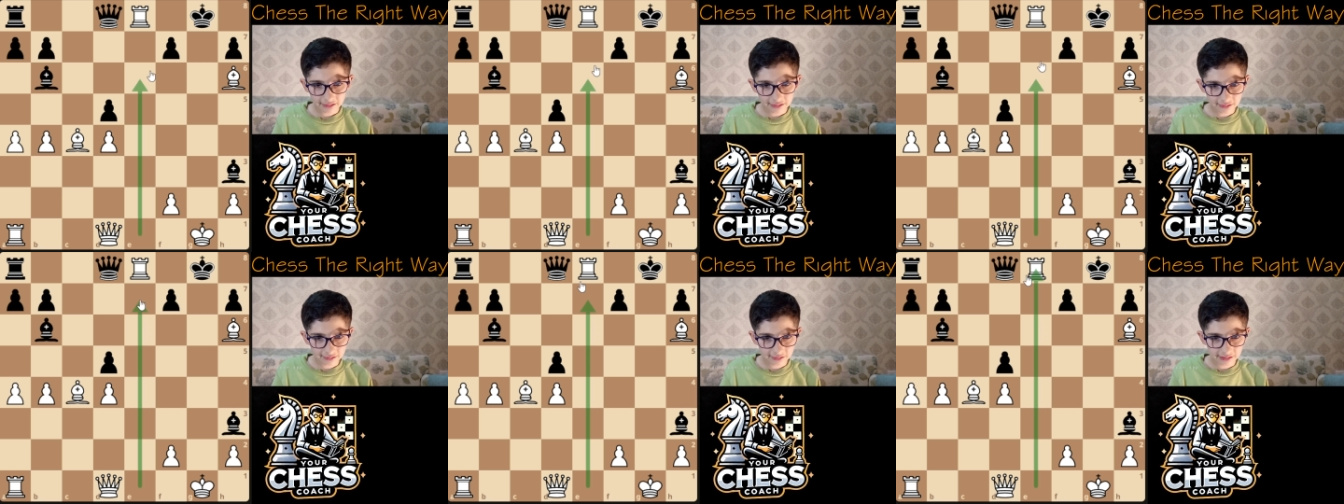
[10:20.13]

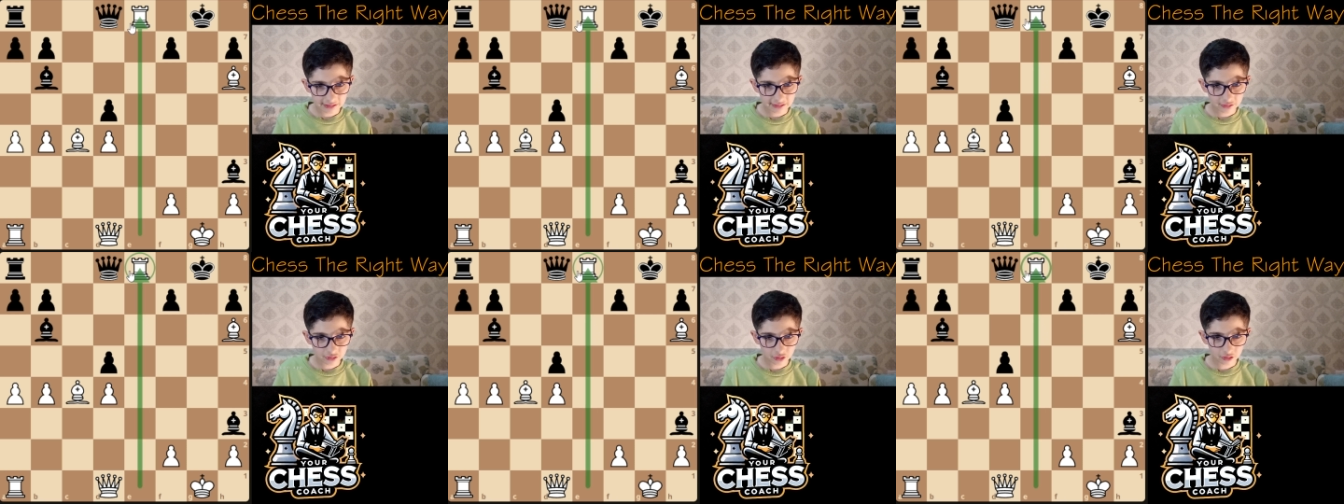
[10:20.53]
he
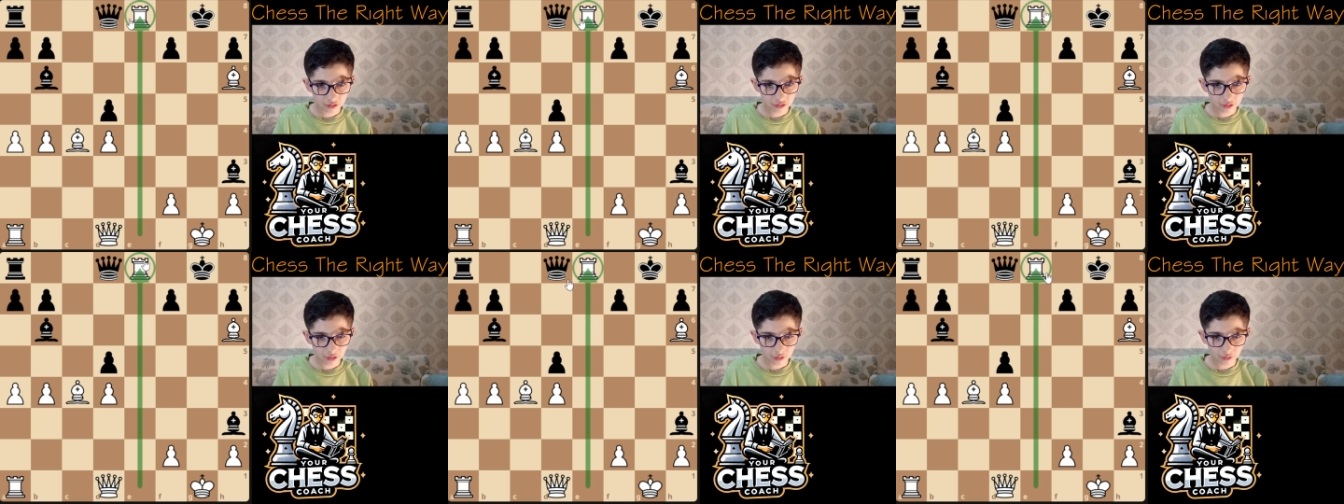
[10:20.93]

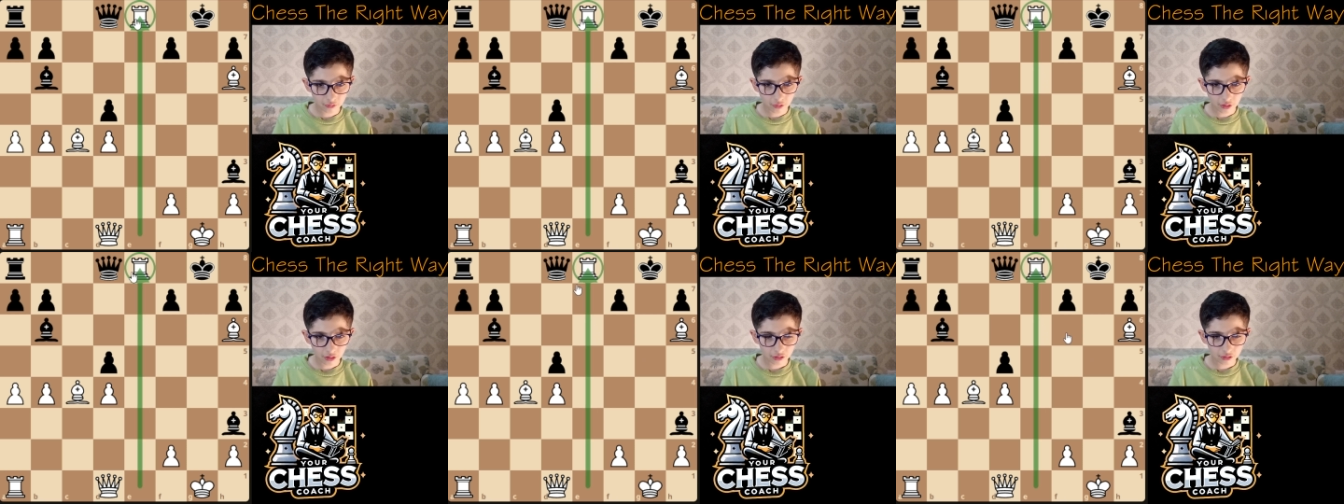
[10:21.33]
took the
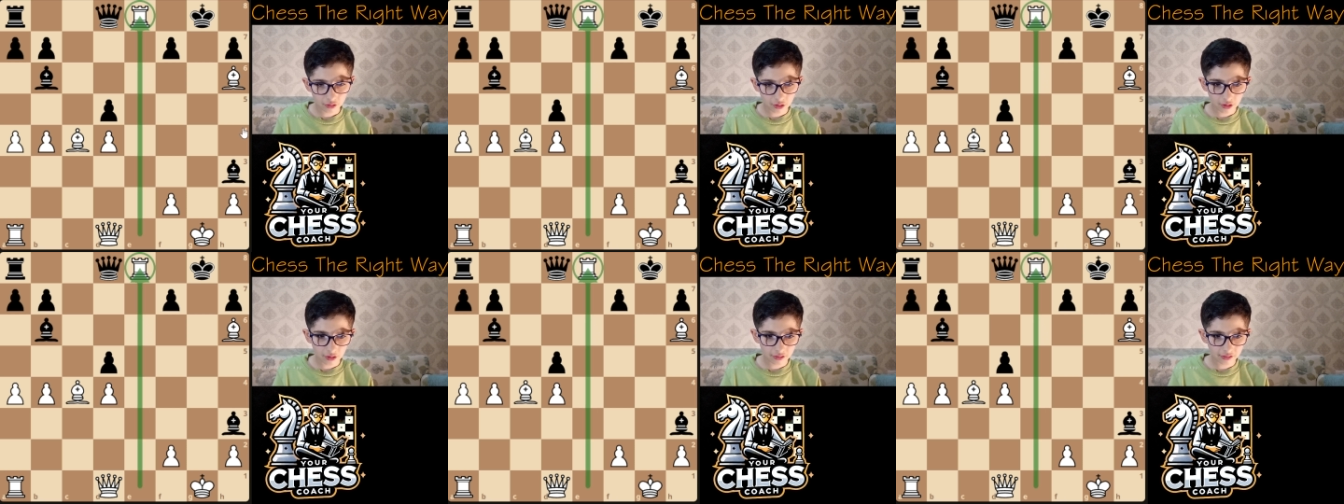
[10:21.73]
rook
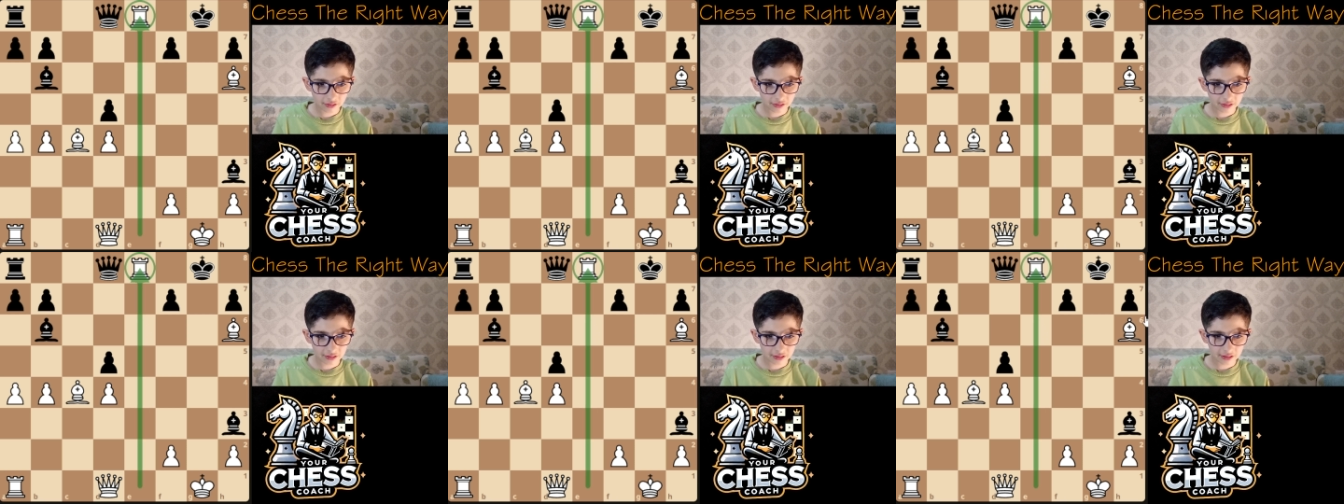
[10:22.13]

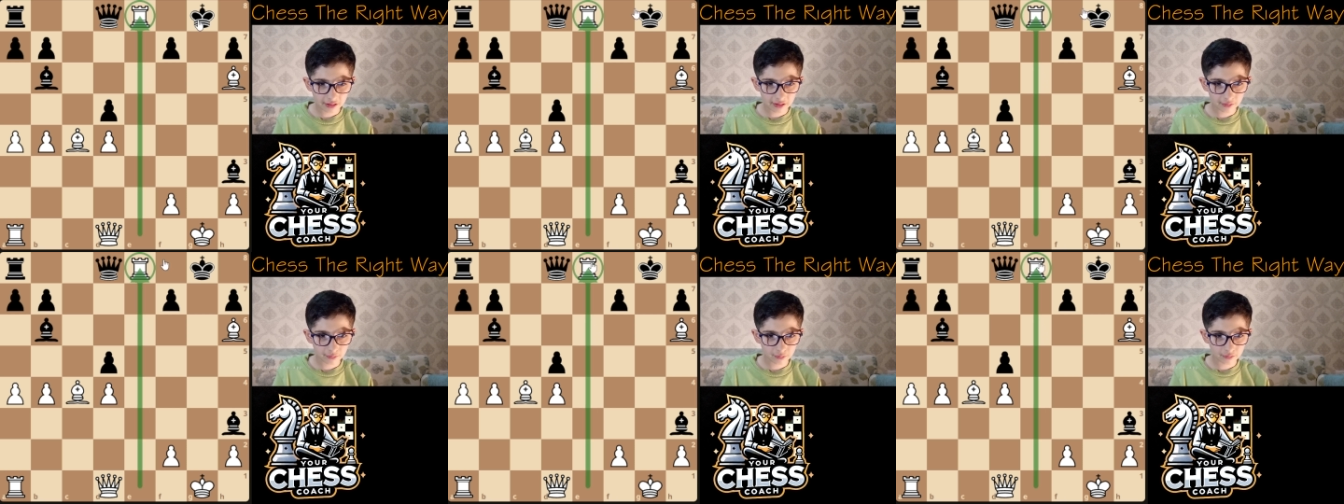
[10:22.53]
on
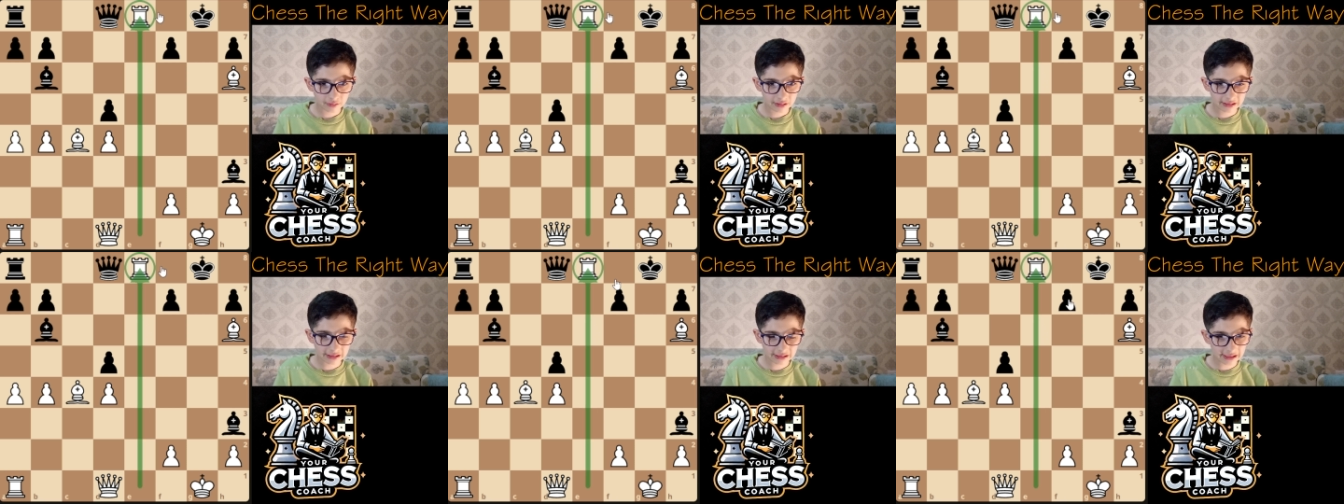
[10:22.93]

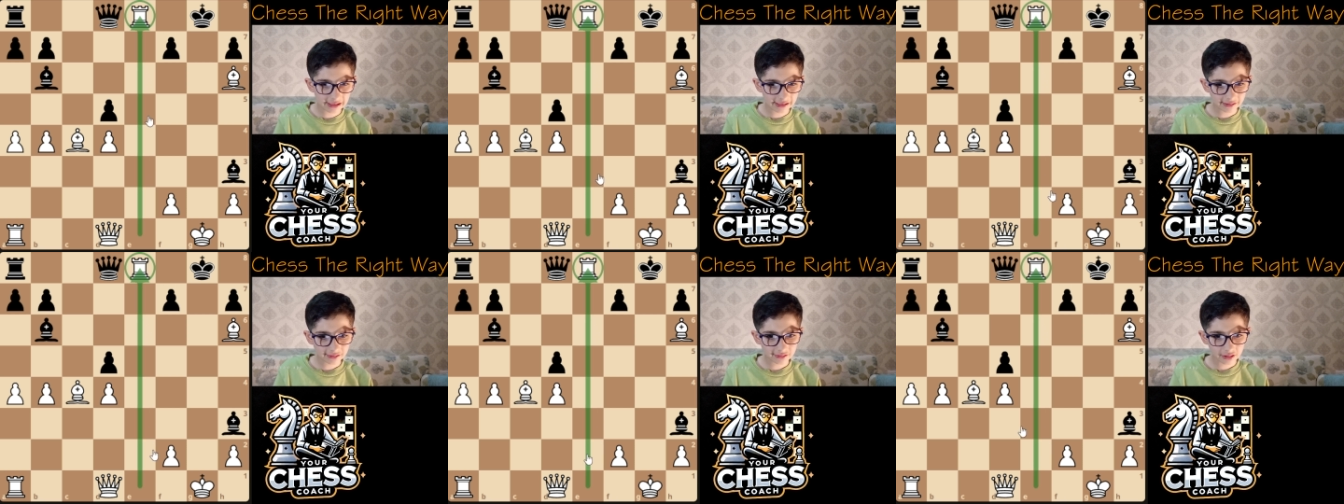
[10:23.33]

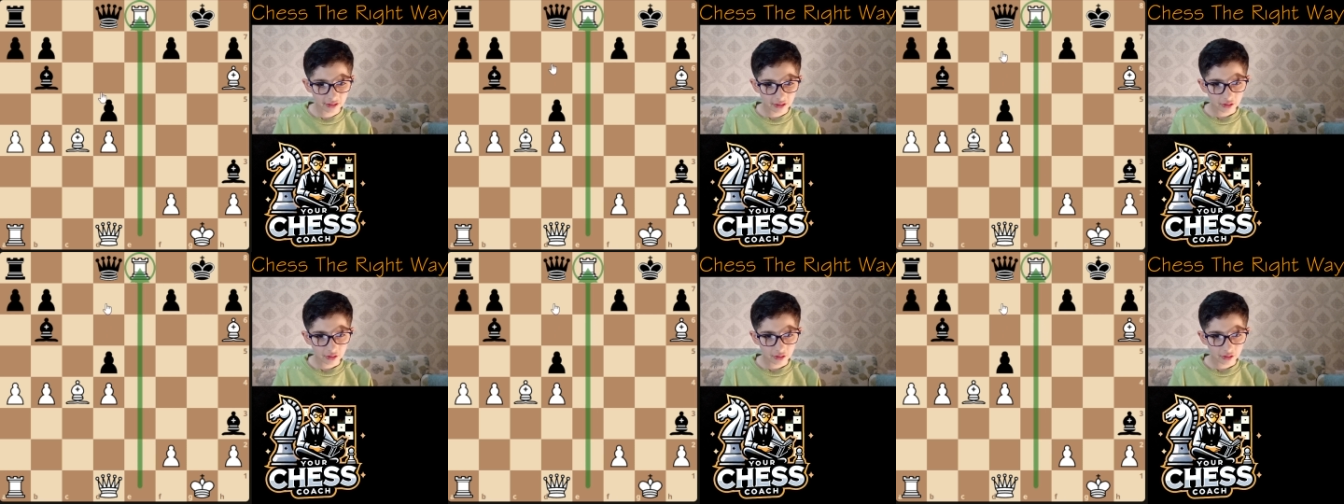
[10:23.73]
e8.